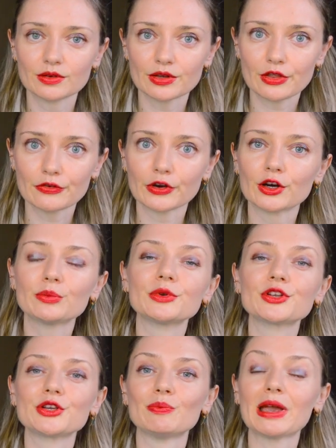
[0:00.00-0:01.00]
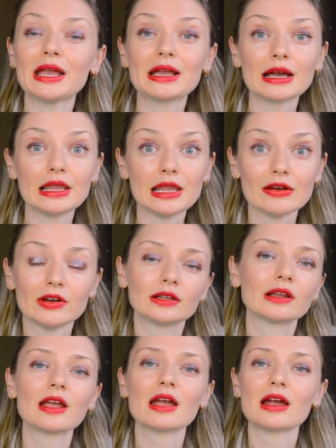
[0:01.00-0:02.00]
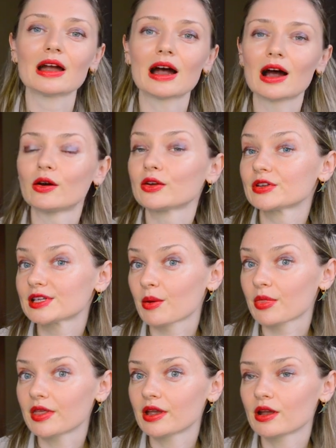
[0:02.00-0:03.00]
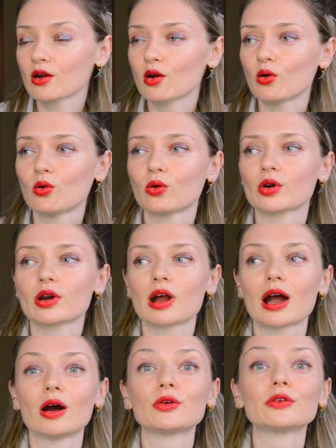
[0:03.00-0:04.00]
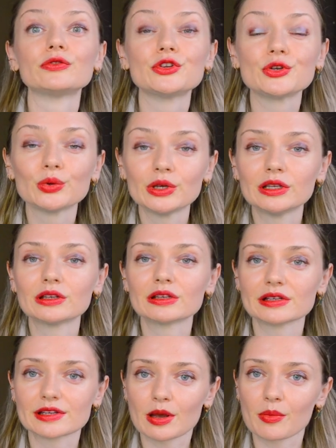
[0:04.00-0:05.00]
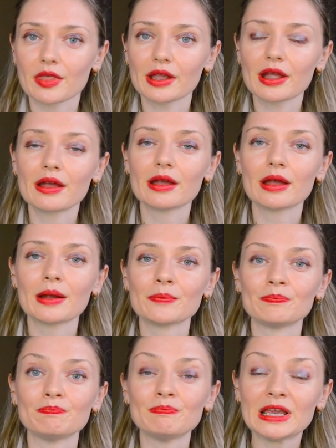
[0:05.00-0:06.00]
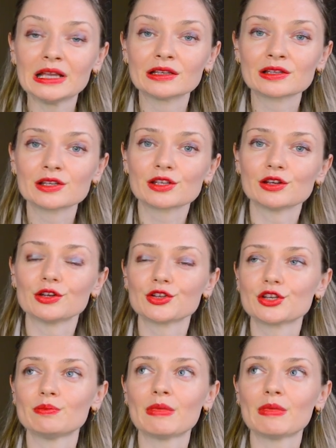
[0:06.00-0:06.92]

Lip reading: The verb to make a living out of something or out of doing something means to